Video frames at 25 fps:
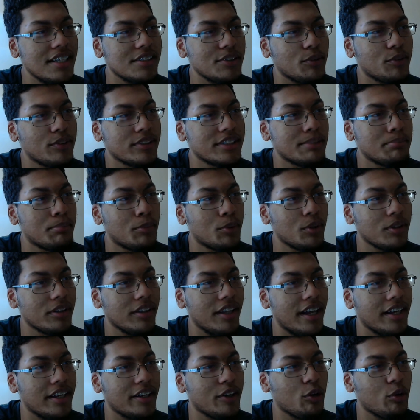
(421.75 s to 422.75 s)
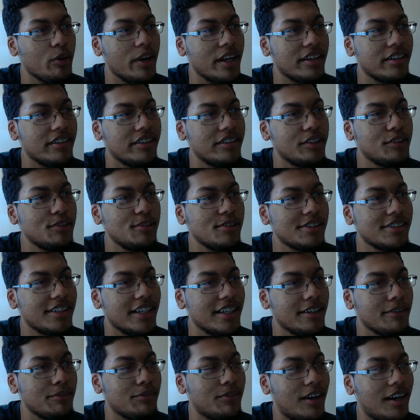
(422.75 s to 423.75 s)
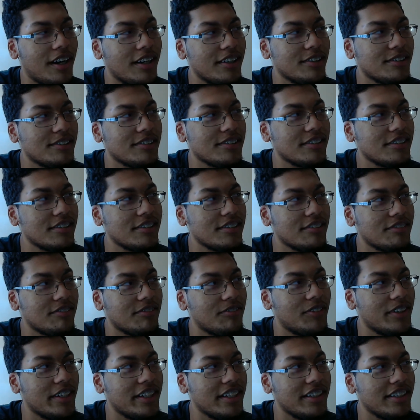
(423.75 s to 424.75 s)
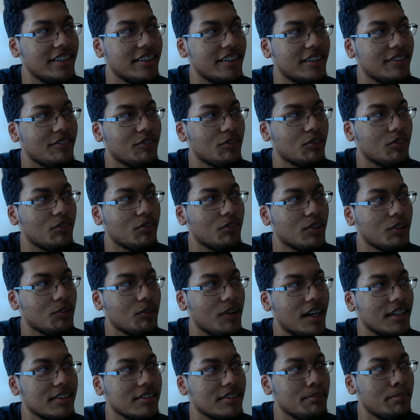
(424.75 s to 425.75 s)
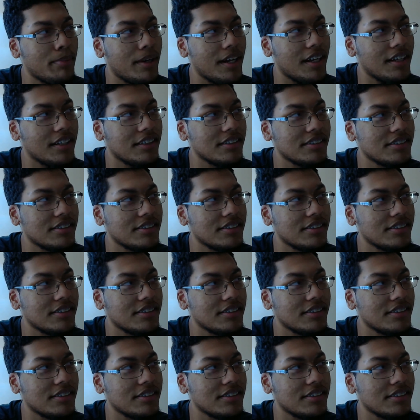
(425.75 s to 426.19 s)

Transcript: or is it more like creating a new save file when he rewrites the past?